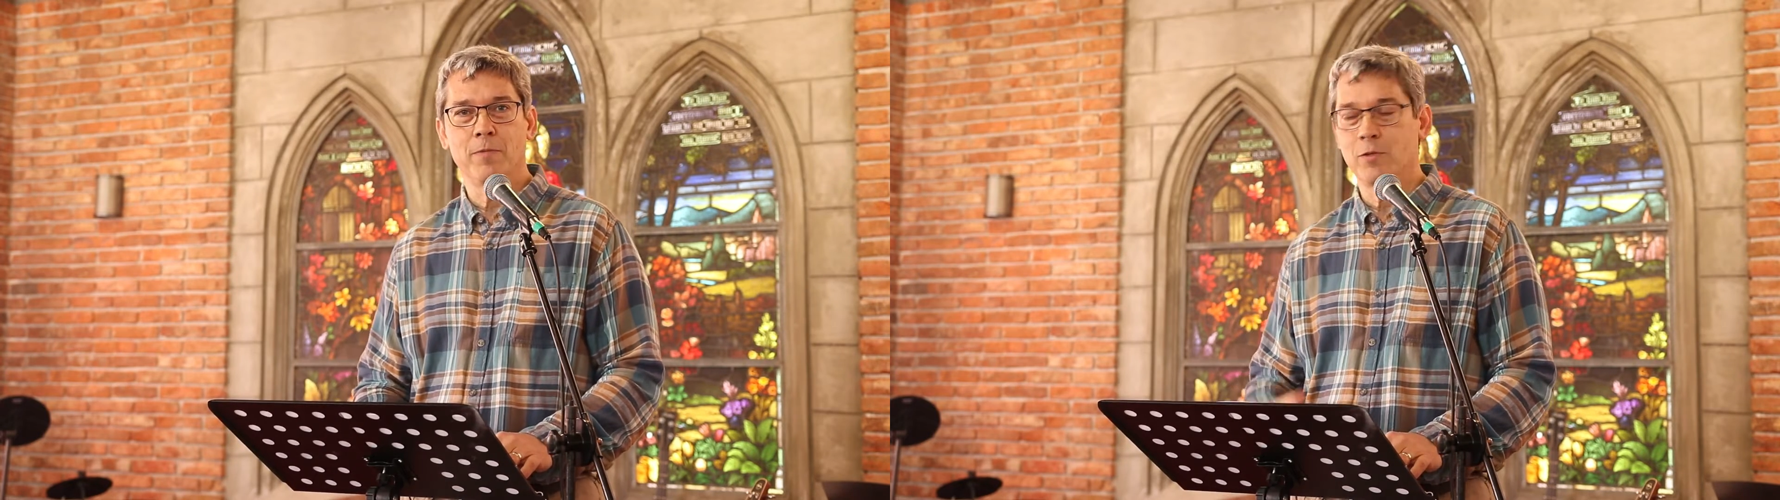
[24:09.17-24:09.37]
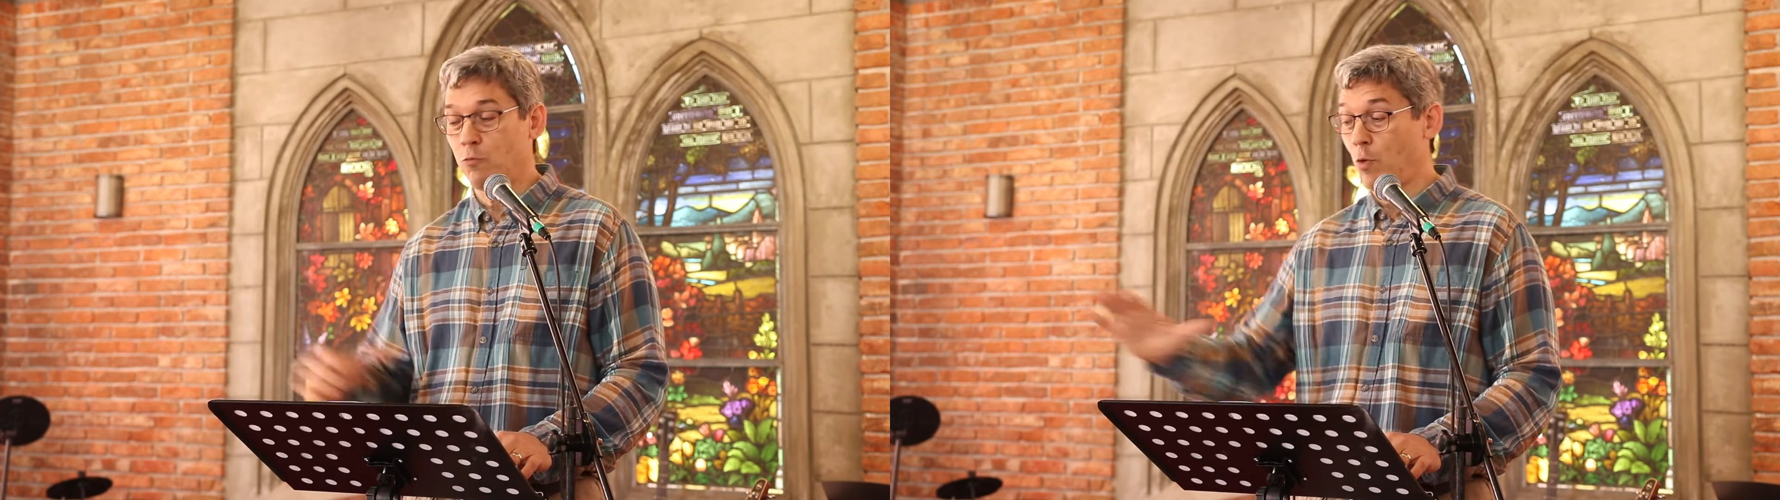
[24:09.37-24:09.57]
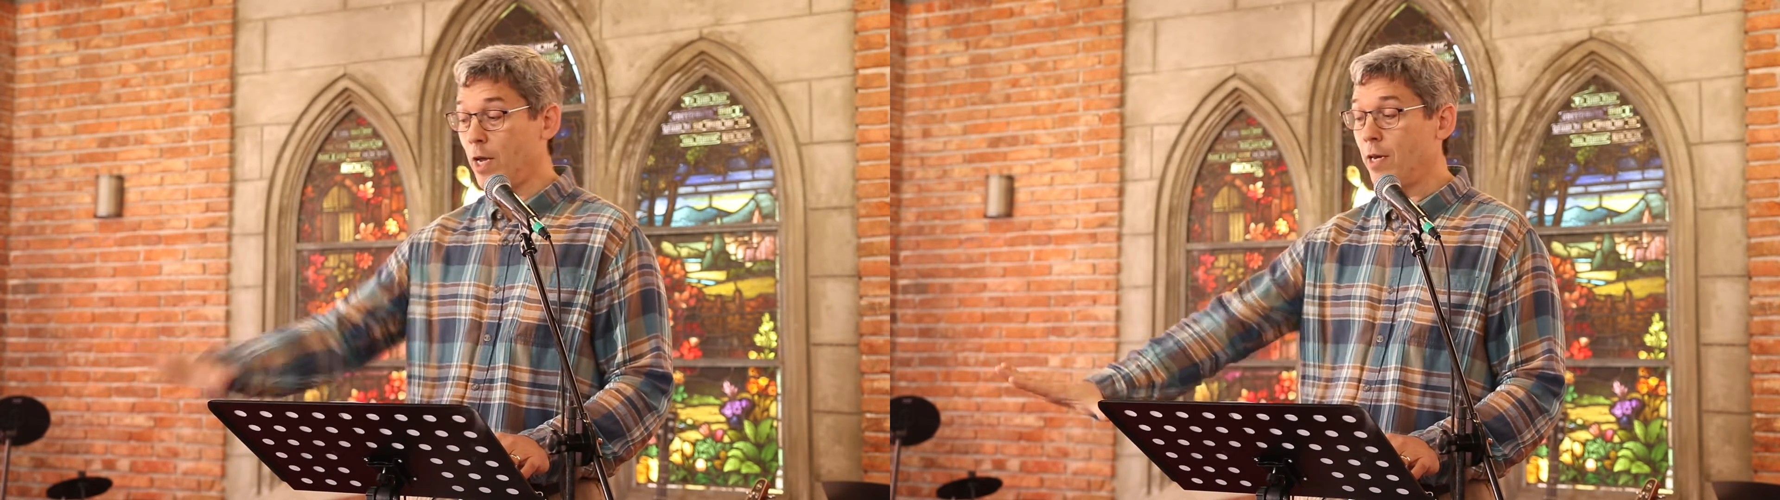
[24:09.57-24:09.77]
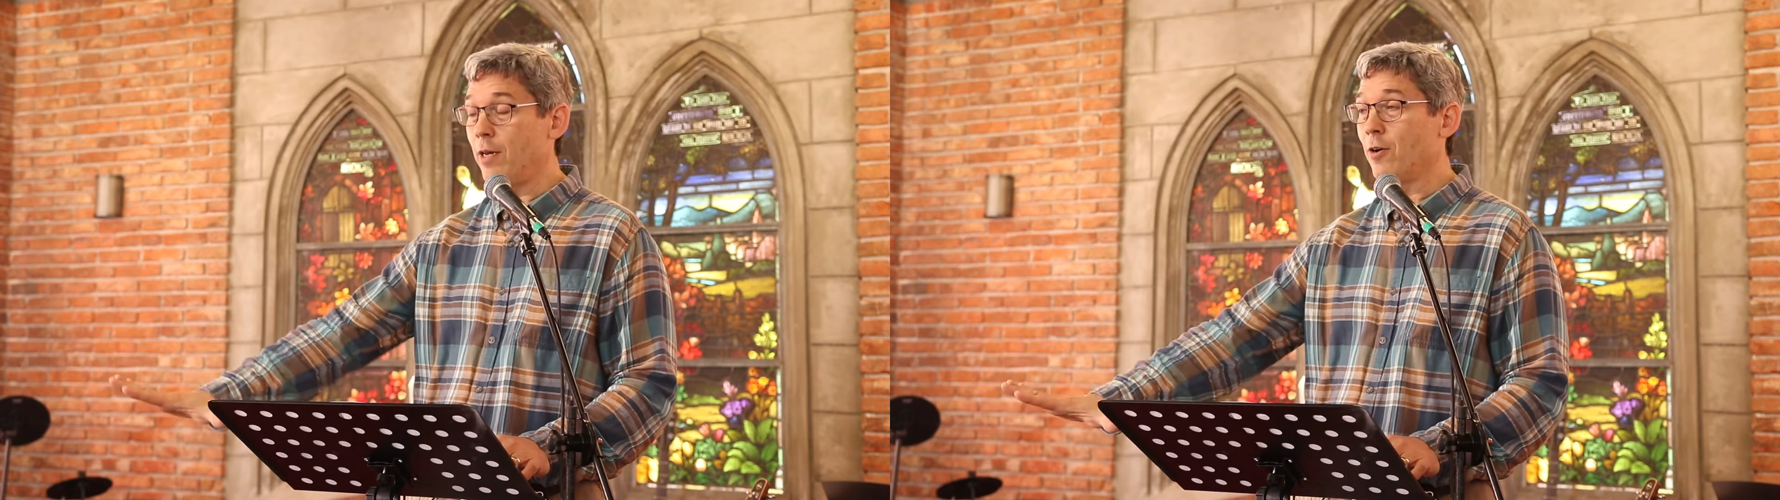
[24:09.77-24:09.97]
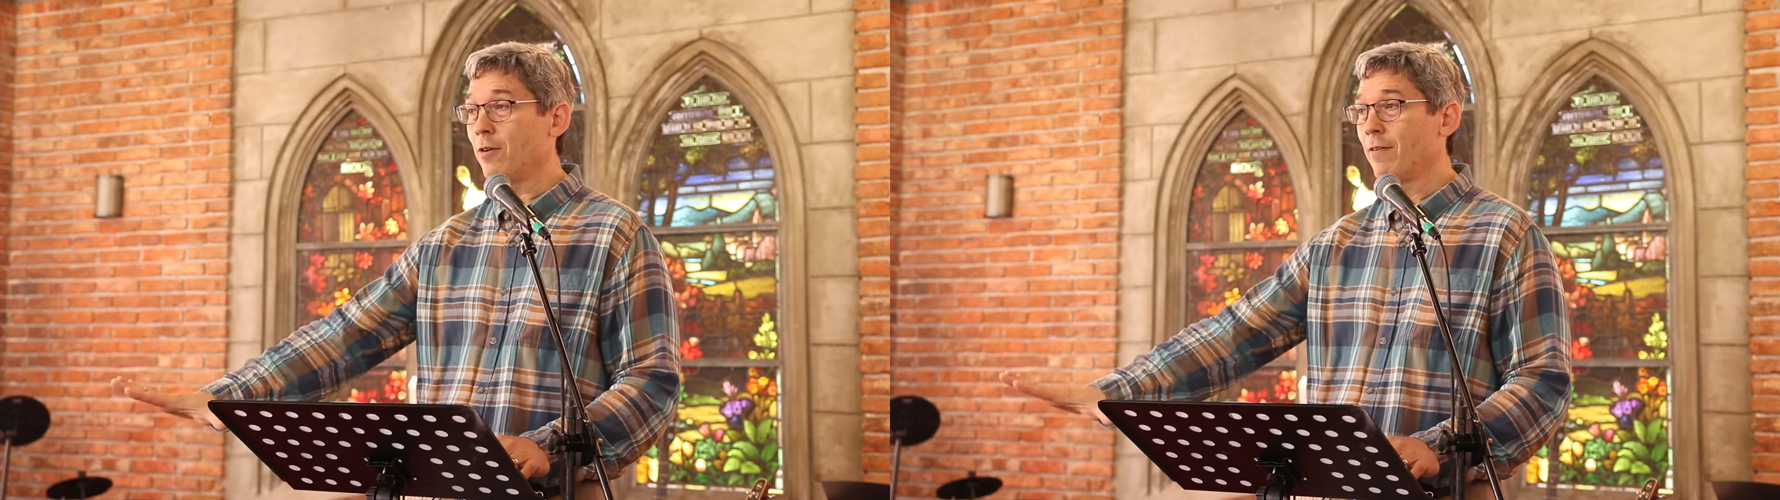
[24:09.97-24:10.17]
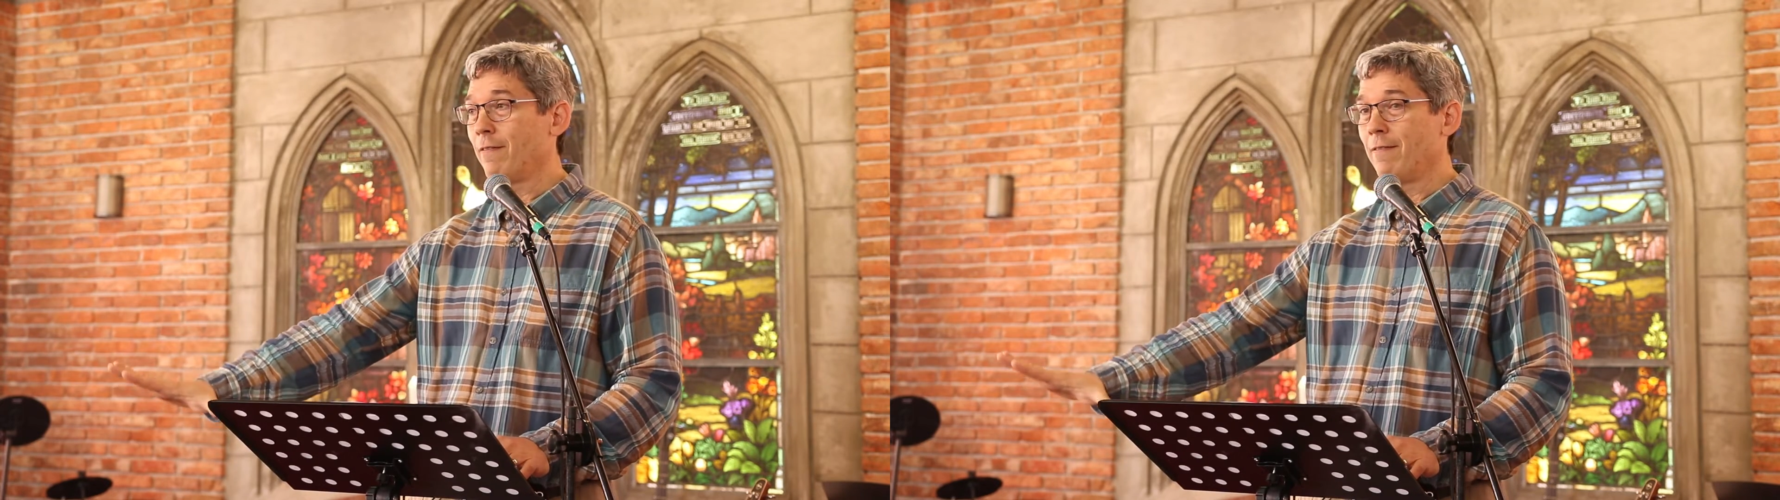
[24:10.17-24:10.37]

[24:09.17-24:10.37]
It's right here